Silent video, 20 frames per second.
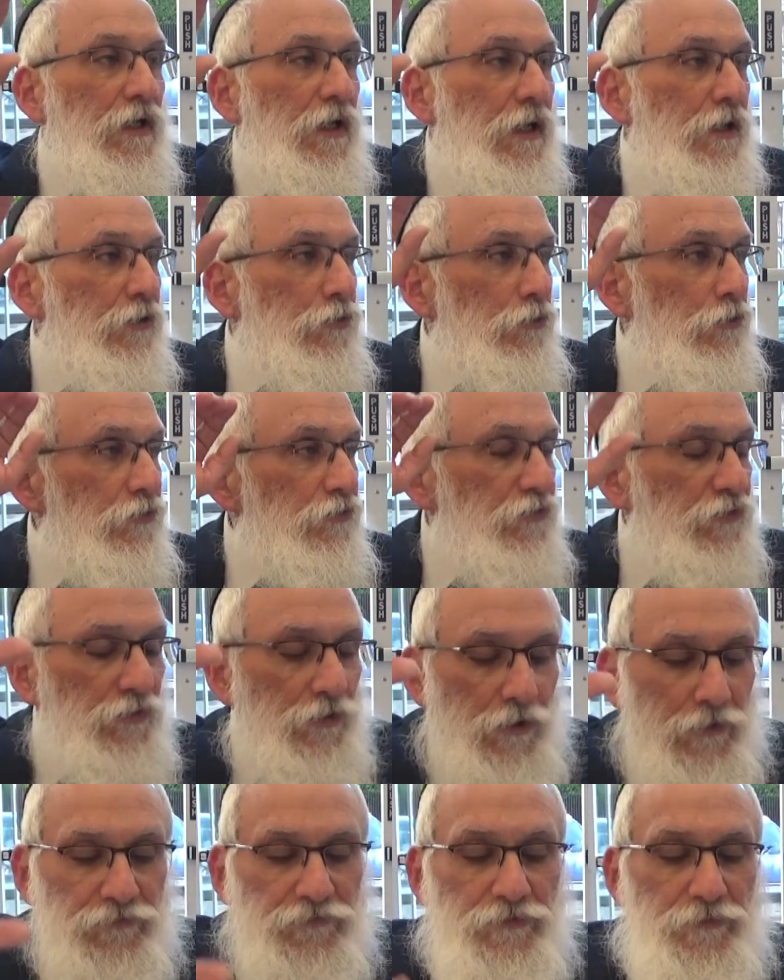are called
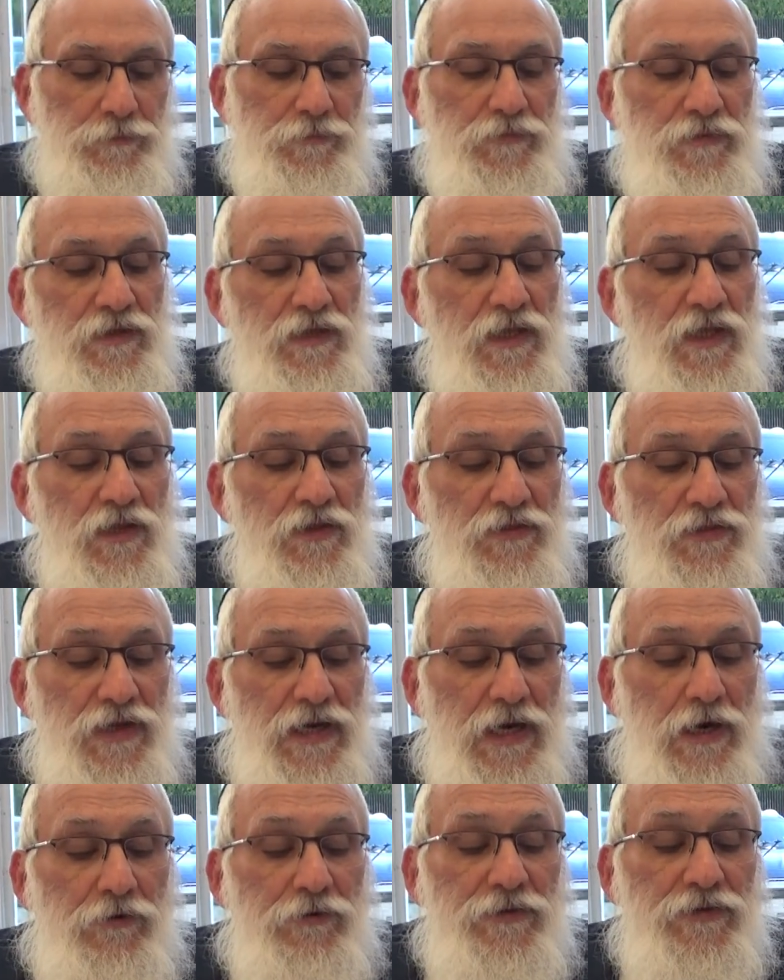Srafim.
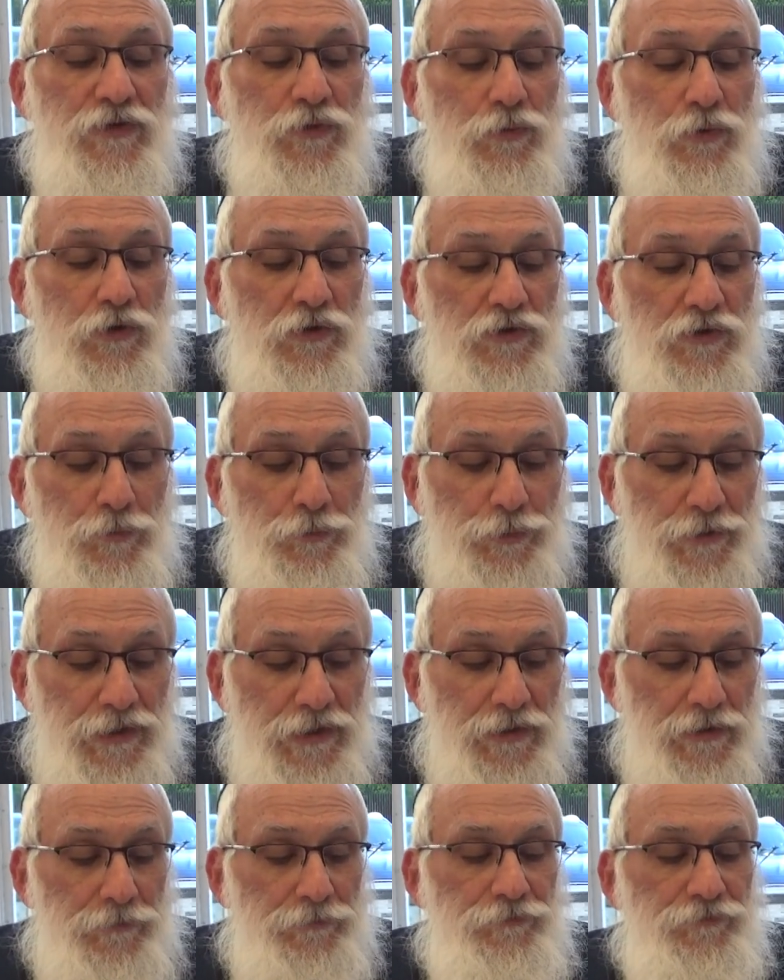They are in the world of
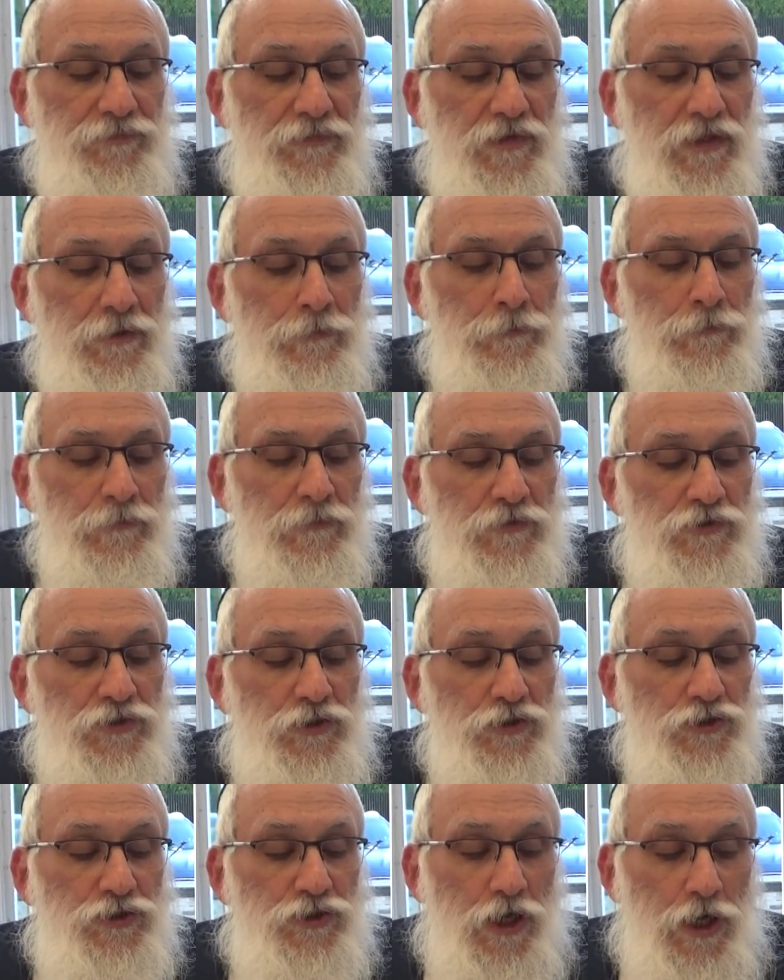Briyah.
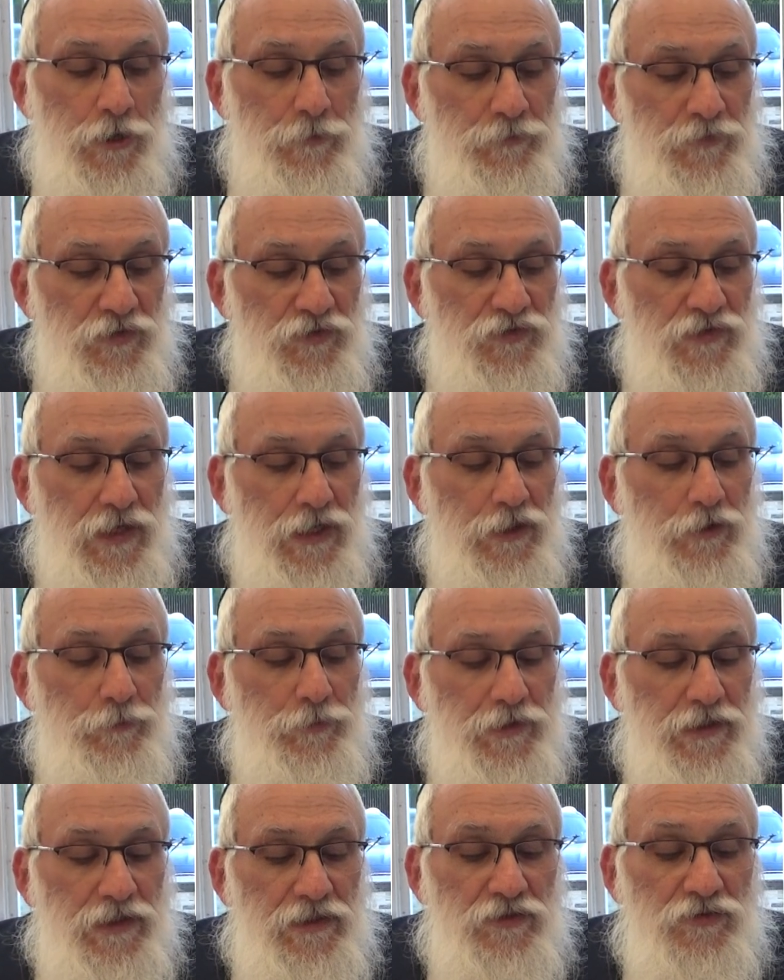Shesham is gal
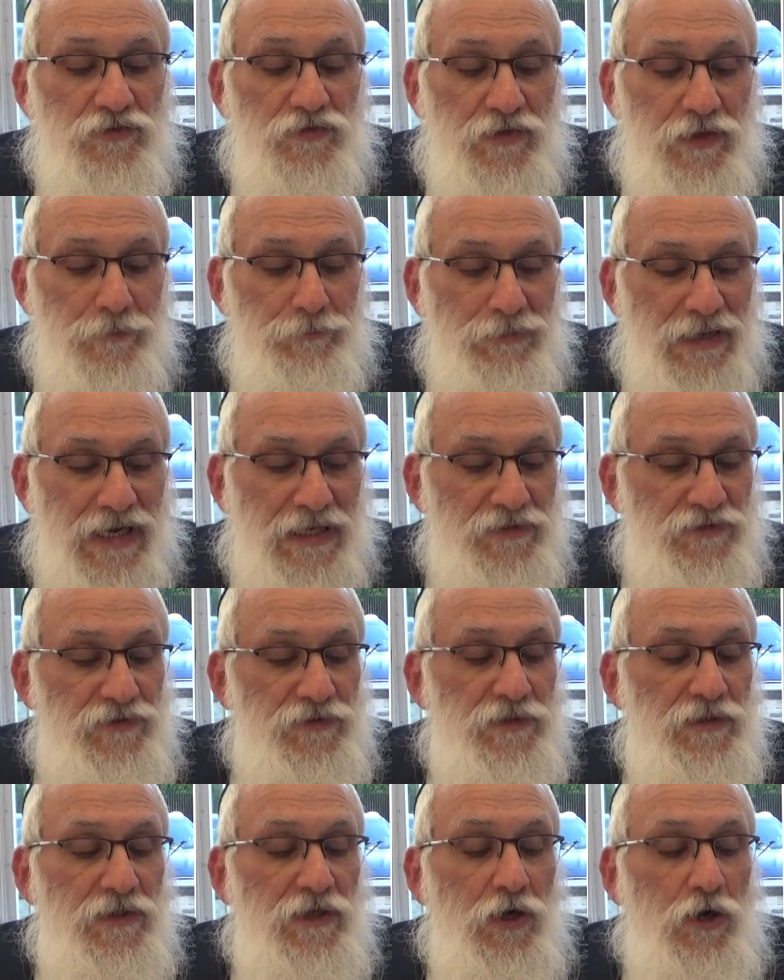b'chinas
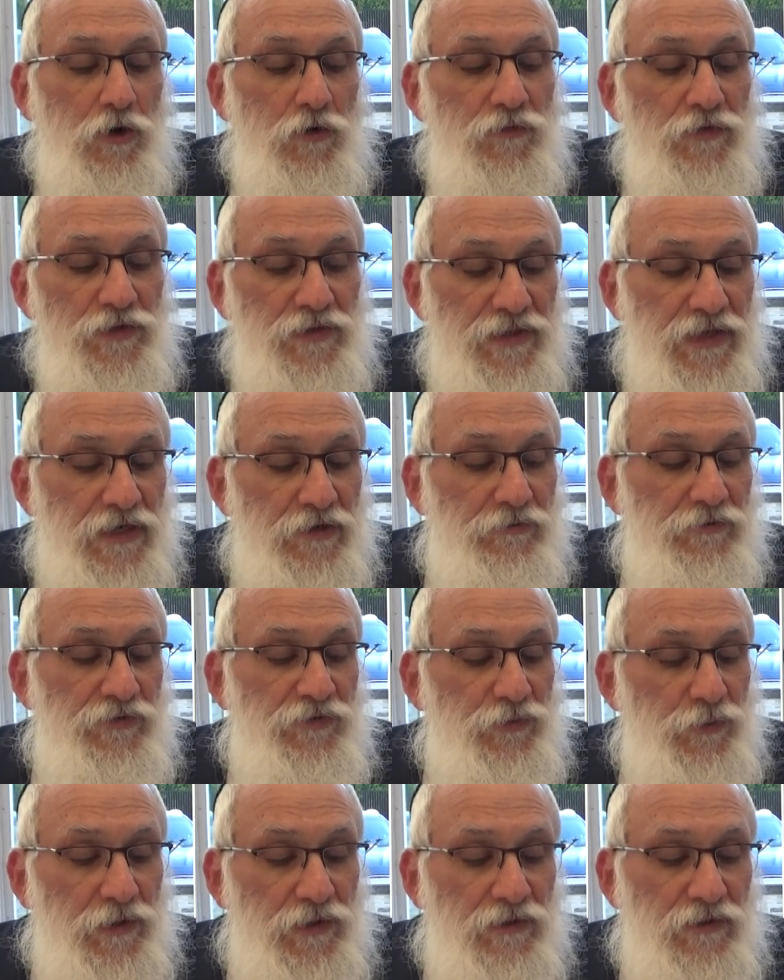Chabad. Over there
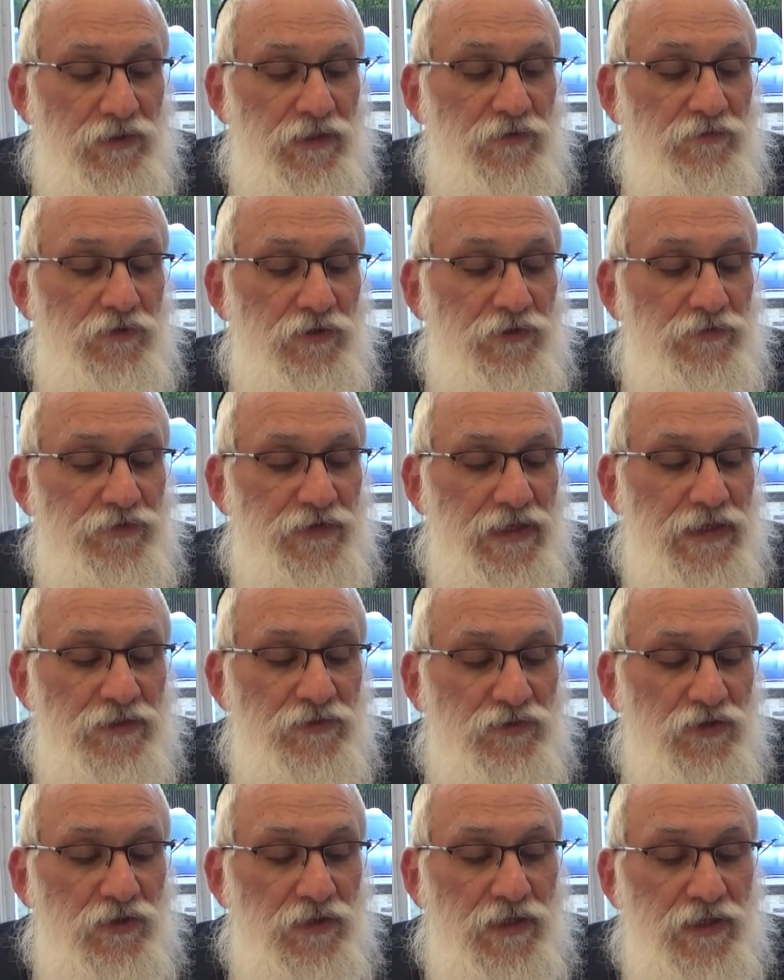is where the level of
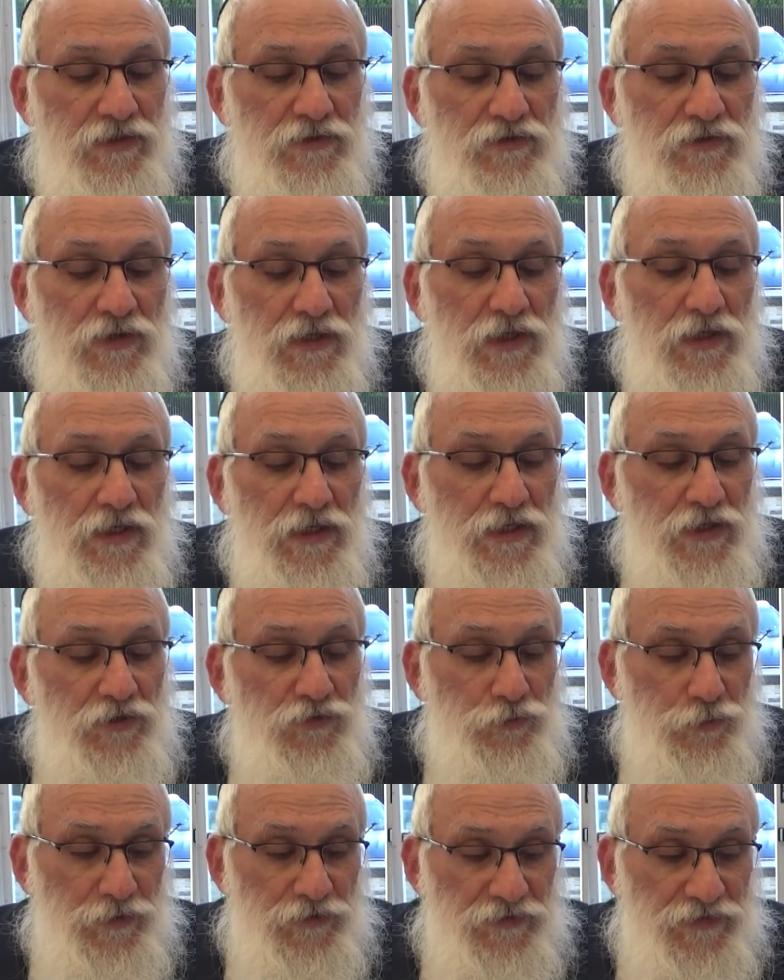intellect
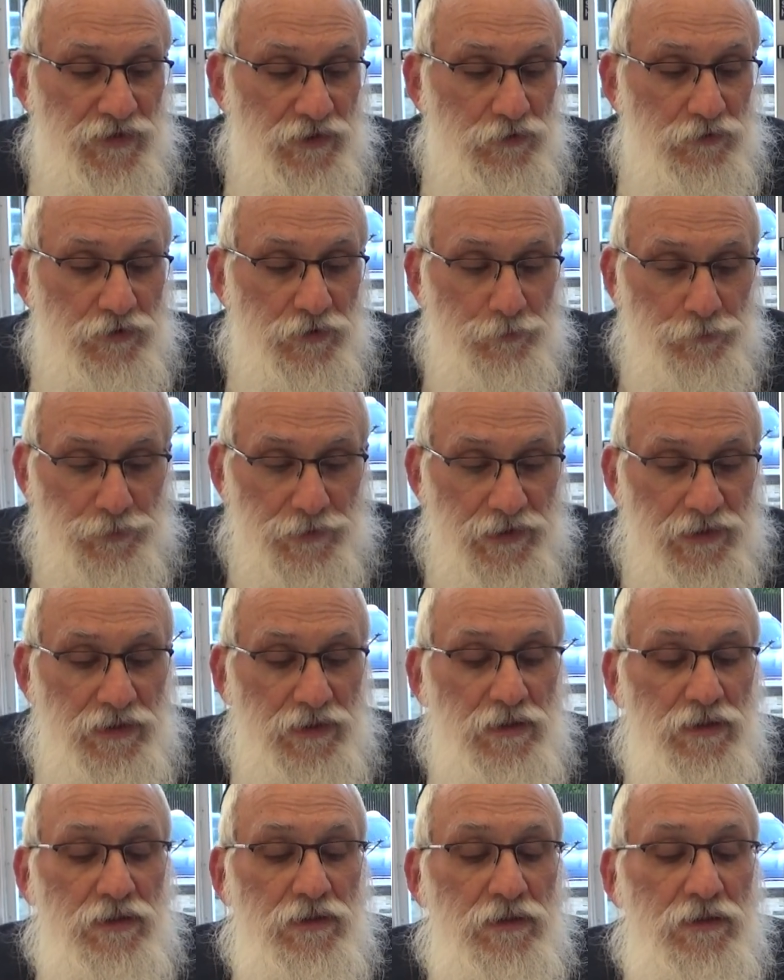is revealed in
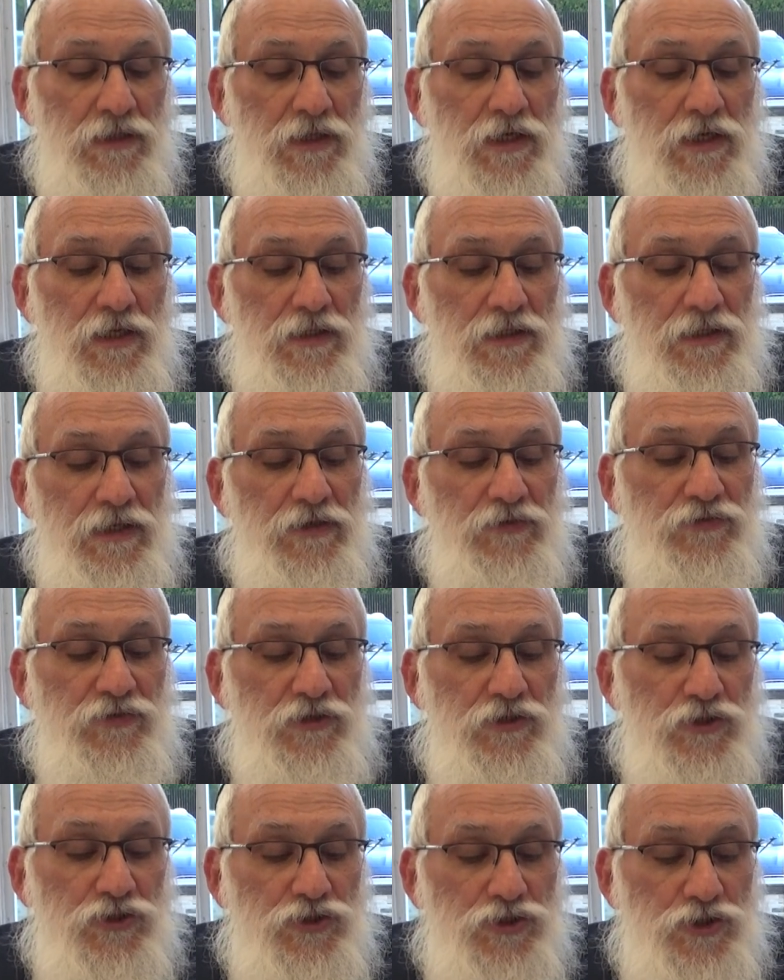Bria. It says in